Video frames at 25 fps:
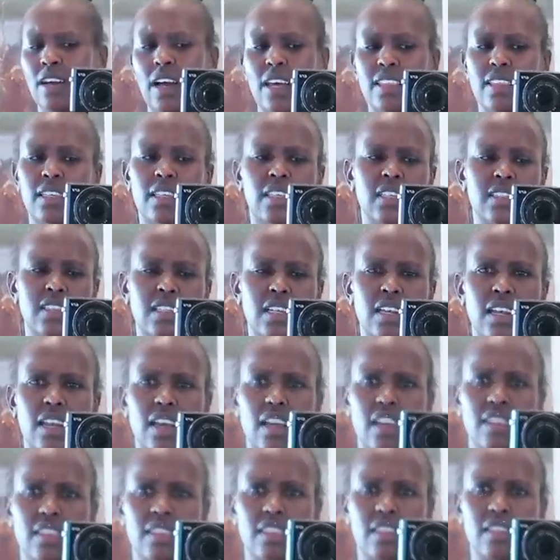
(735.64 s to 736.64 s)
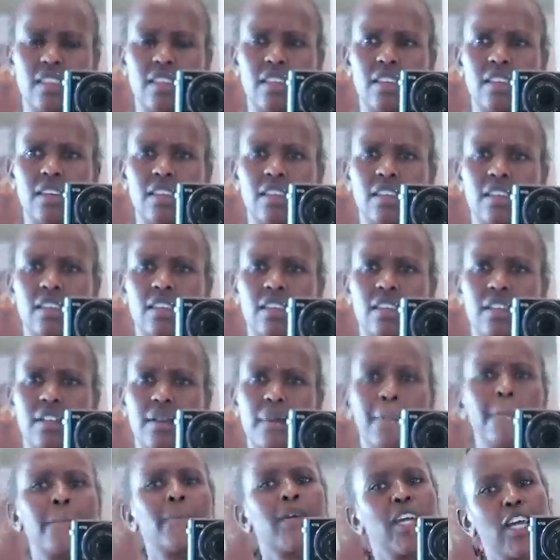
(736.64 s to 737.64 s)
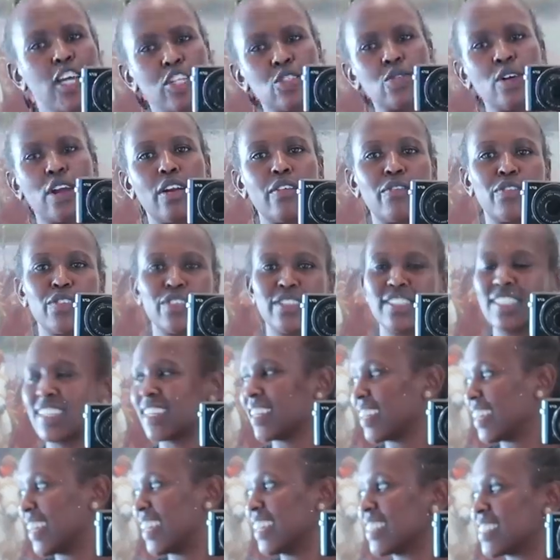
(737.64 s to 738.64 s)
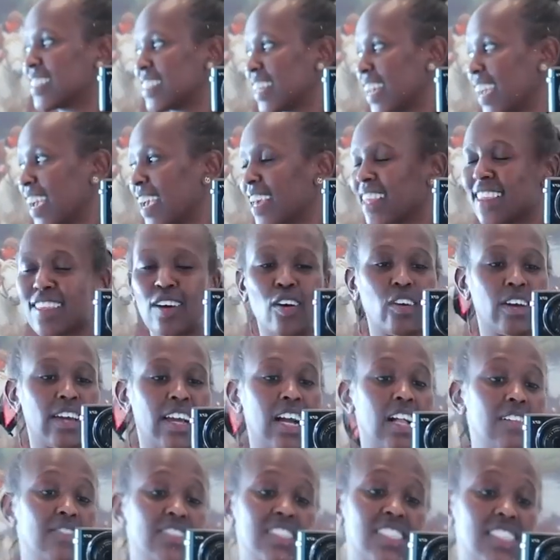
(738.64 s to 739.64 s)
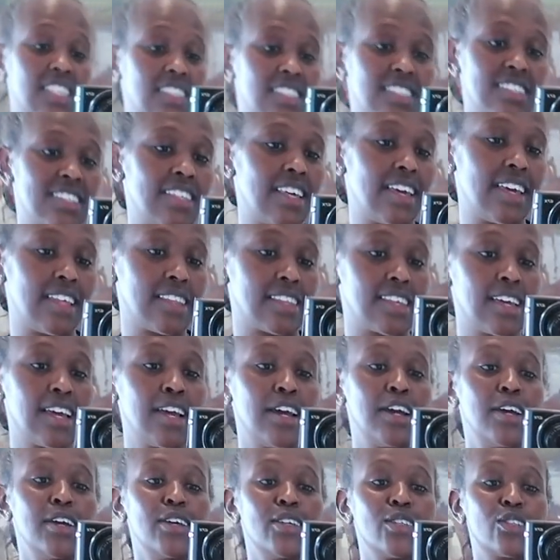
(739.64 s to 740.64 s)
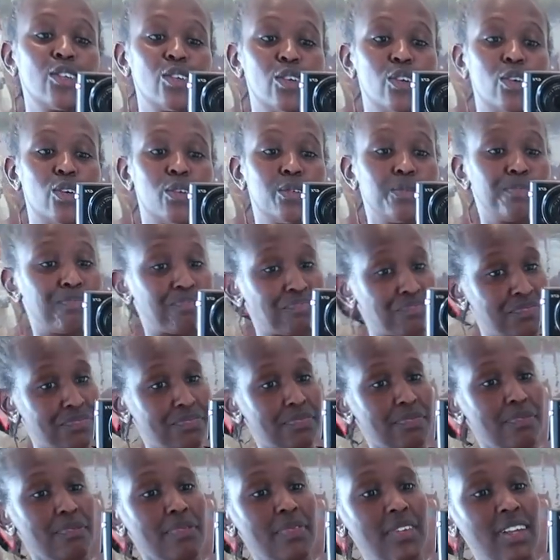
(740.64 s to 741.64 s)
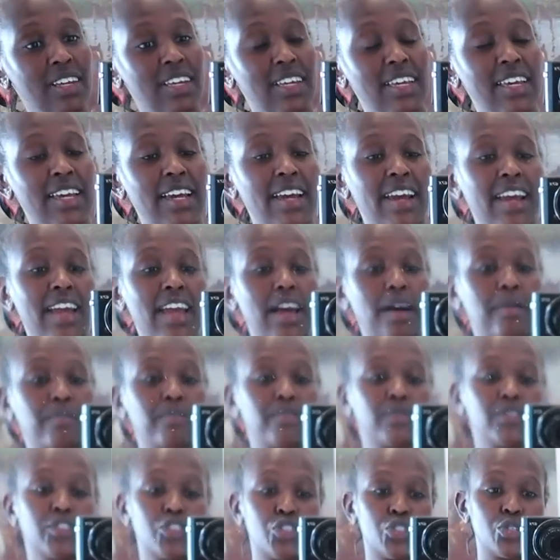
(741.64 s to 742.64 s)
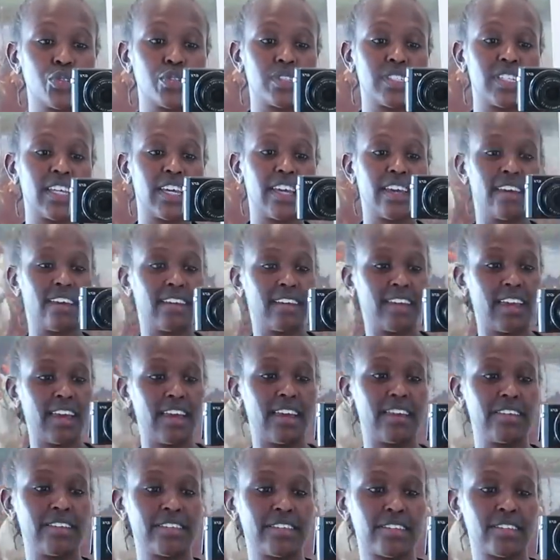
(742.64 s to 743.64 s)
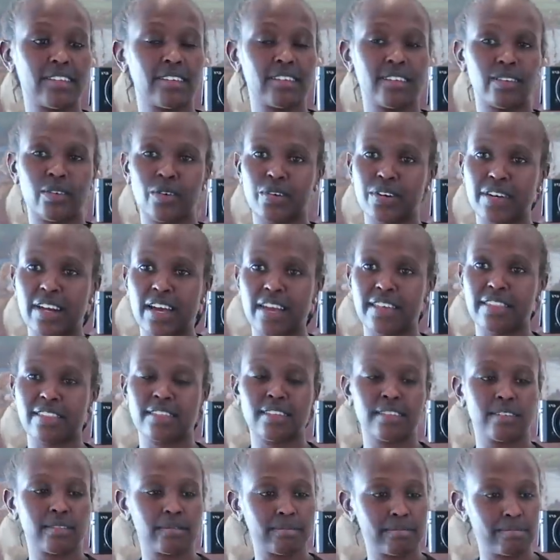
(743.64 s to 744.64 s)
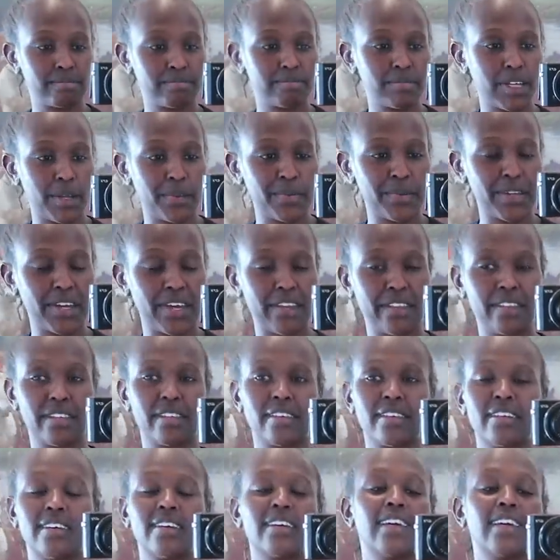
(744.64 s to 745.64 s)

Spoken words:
I think it's the 9th. No. It's one of those. It's the 8th? Okay, Calvin says it's the 8th. So, here I am, Tuesday, 8th or 9th, maybe